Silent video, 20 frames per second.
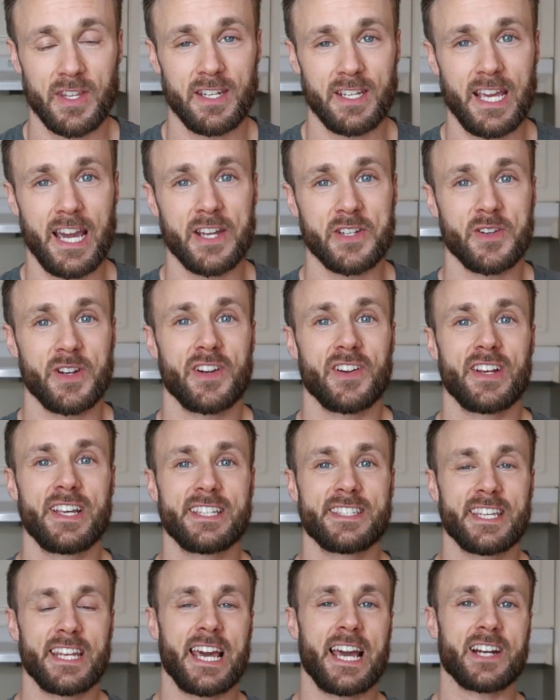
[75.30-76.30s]
the dehydrator
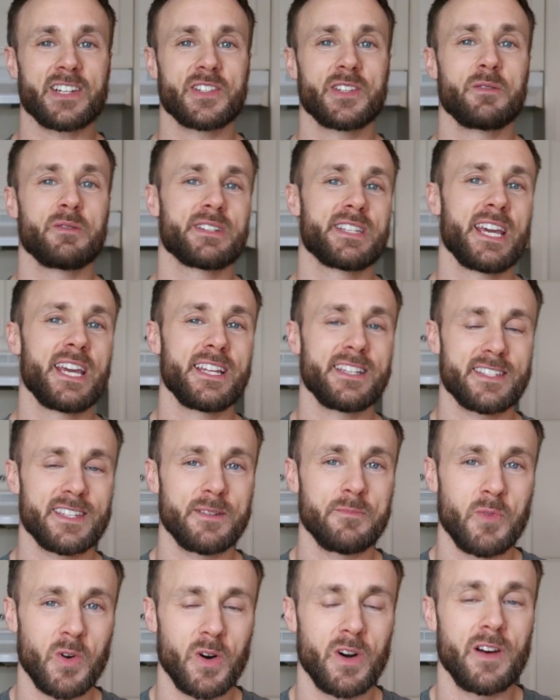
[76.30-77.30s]
is it actually
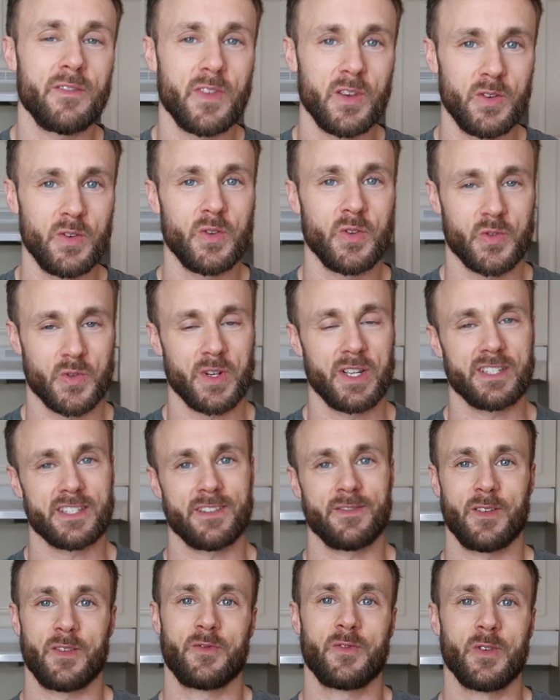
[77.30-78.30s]
retains more of the nutrients
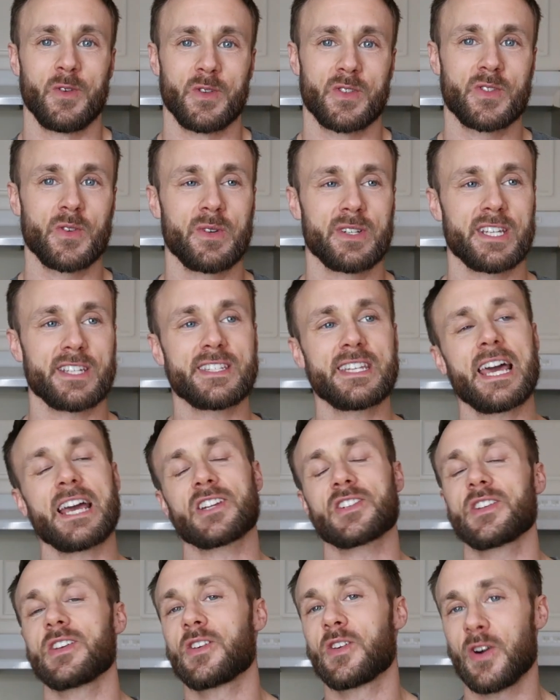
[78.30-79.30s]
of the food. So it doesn't
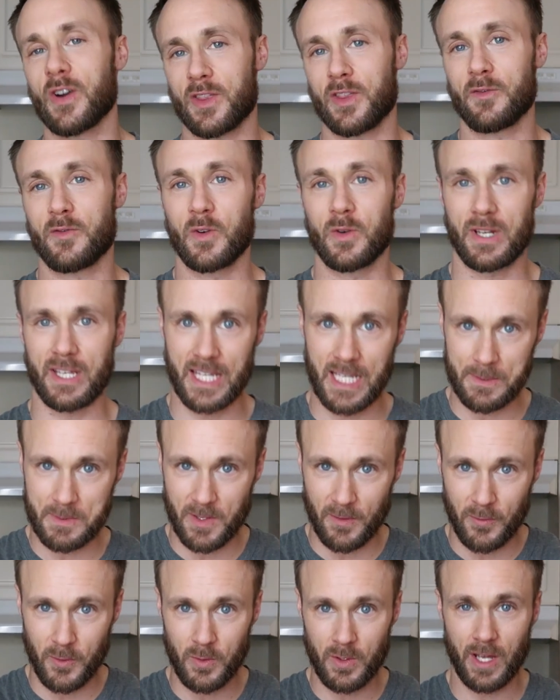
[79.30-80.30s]
actually cook the food. It keeps
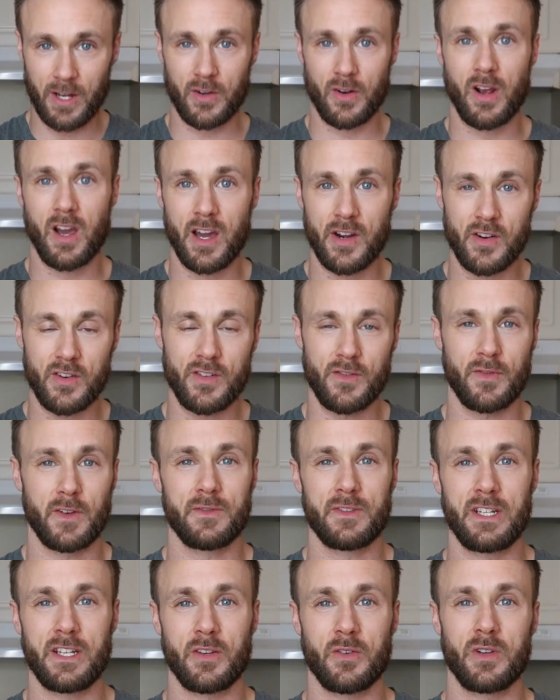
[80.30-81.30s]
the food under
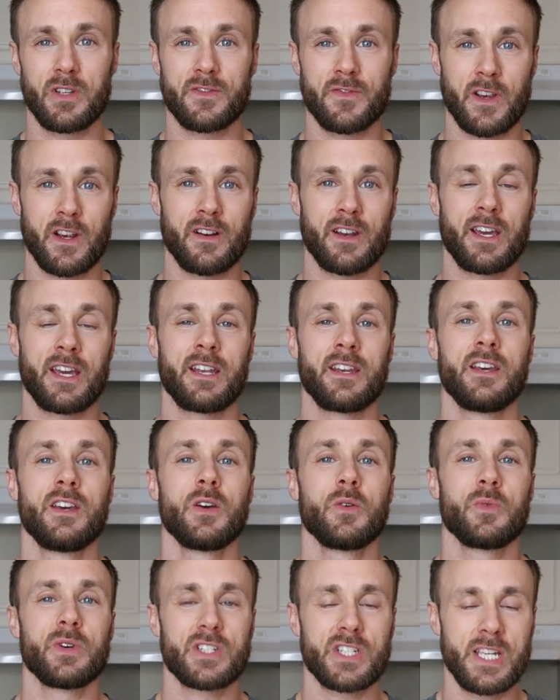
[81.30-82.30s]
115 degrees Fahrenheit,
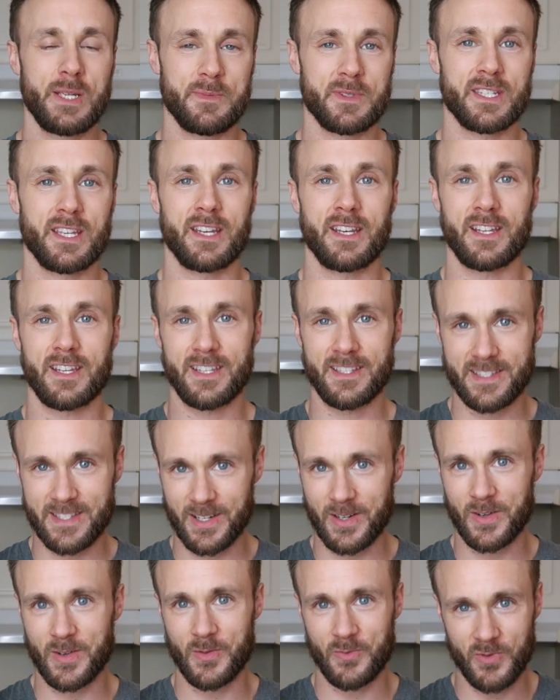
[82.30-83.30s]
which keeps it
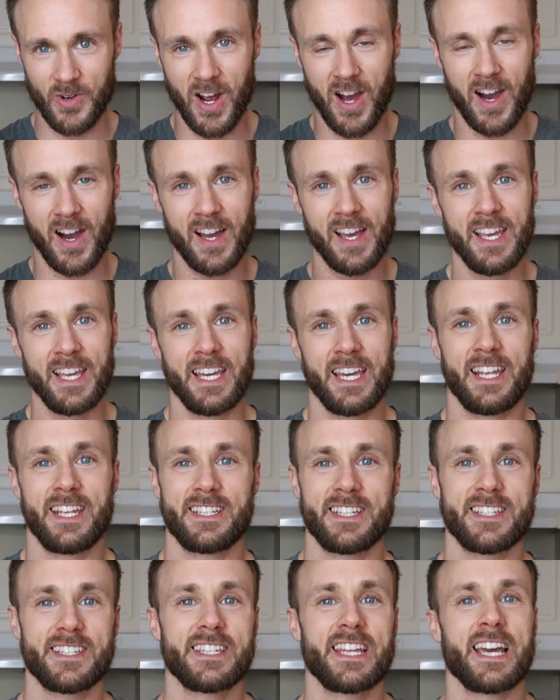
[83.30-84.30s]
considered raw, and
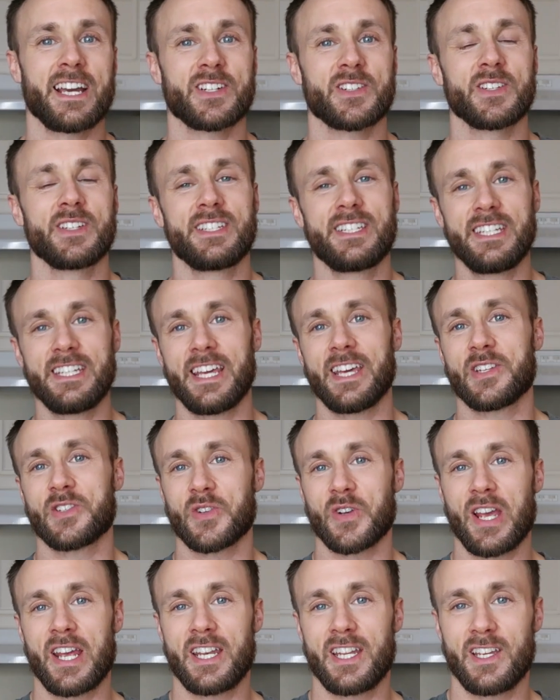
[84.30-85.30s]
it doesn't actually
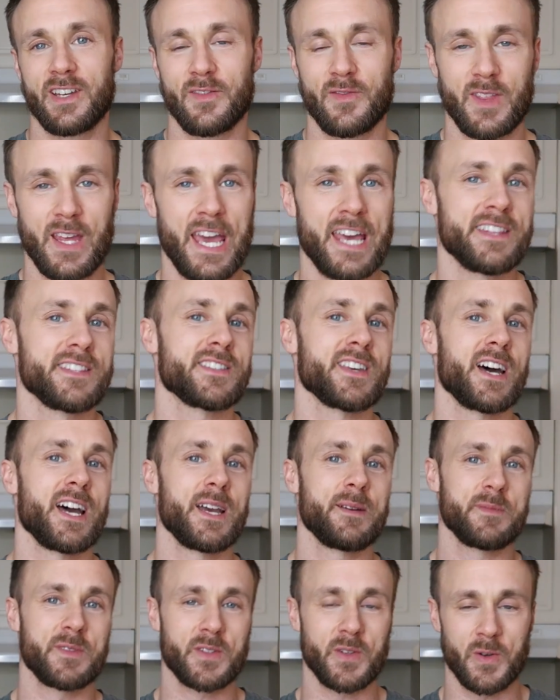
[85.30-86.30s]
denature any of the
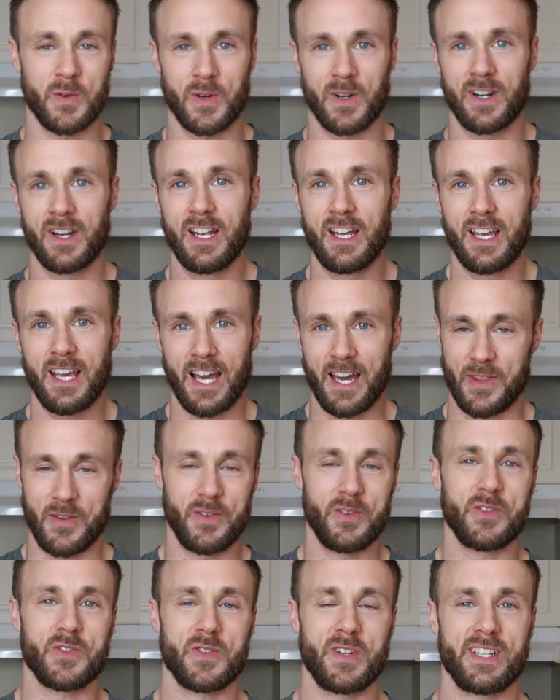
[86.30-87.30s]
enzymes or other
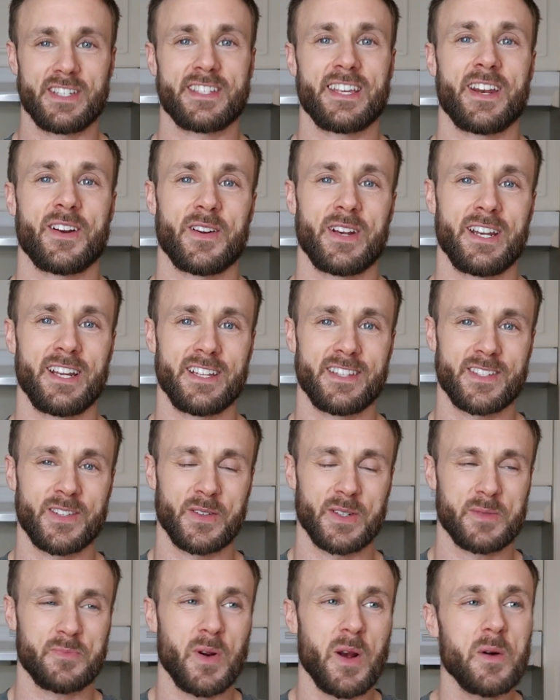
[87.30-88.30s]
nutrients that are in it.
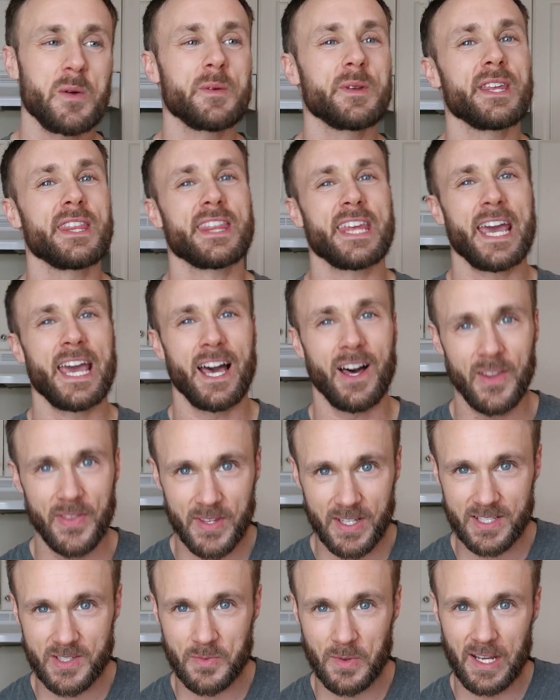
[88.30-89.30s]
So it's probably the
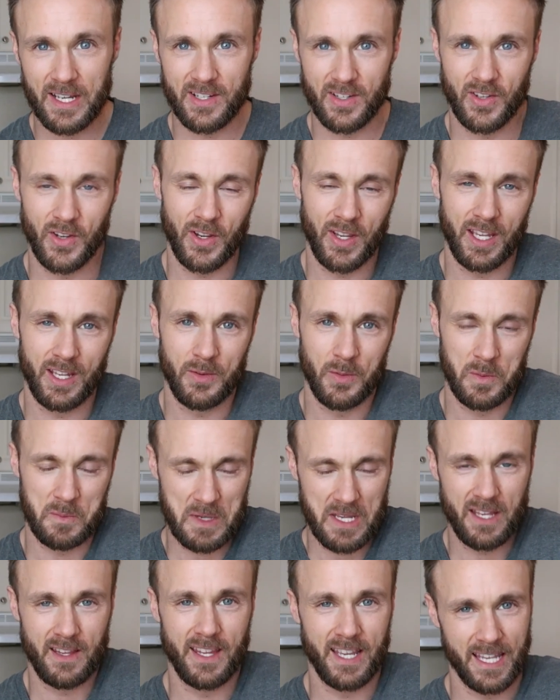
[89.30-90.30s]
healthiest way to cook it would
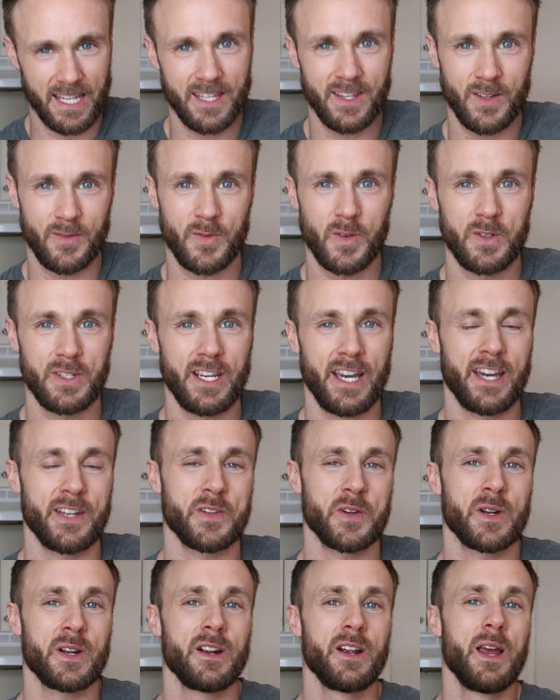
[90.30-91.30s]
be like in the food
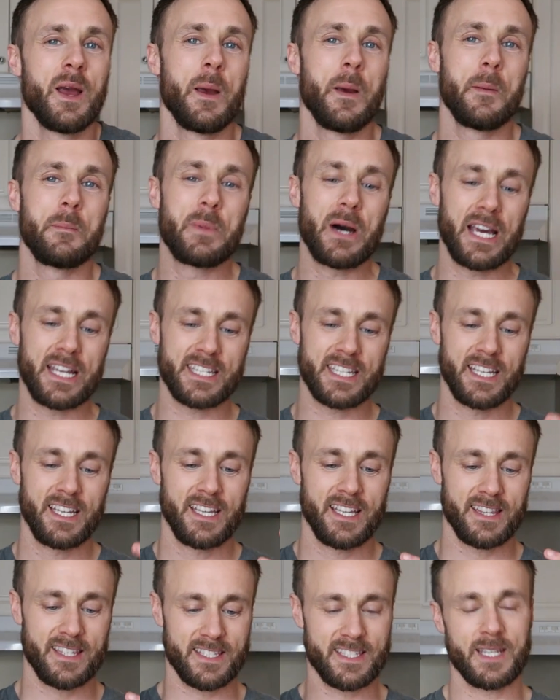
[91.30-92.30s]
dehydrator, but
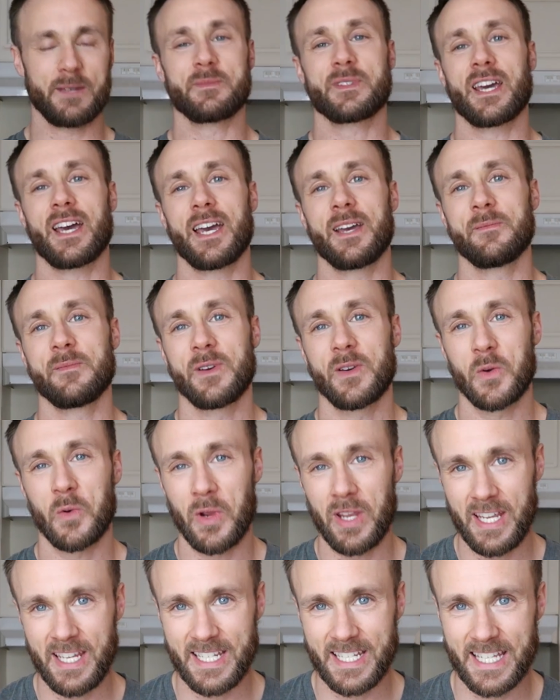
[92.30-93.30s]
at the same time,
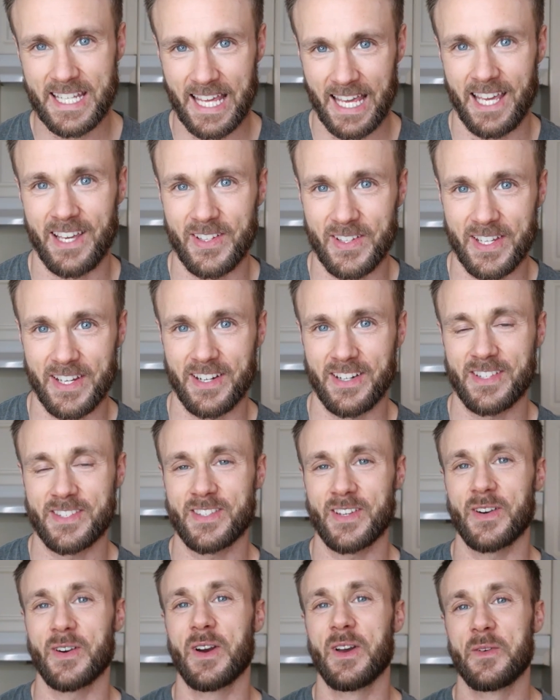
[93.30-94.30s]
we're eating kale here,
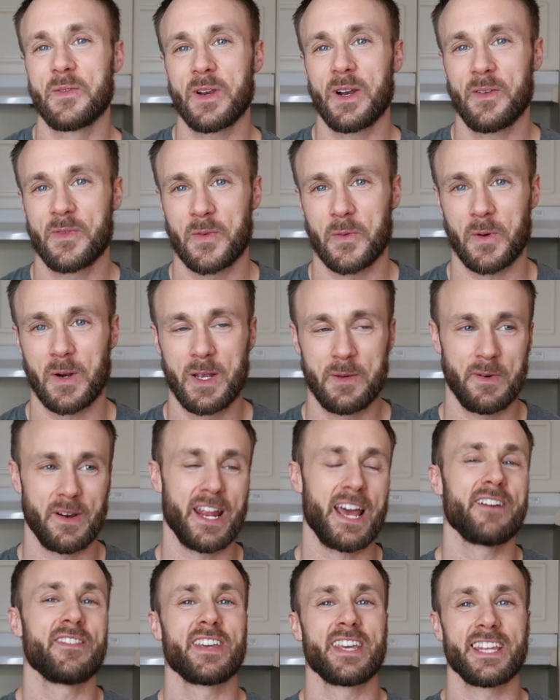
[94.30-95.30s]
so we don't have to worry
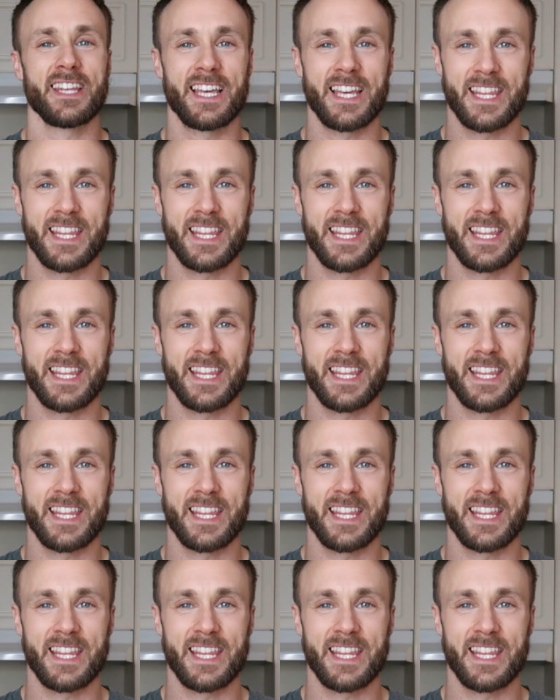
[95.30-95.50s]
about having it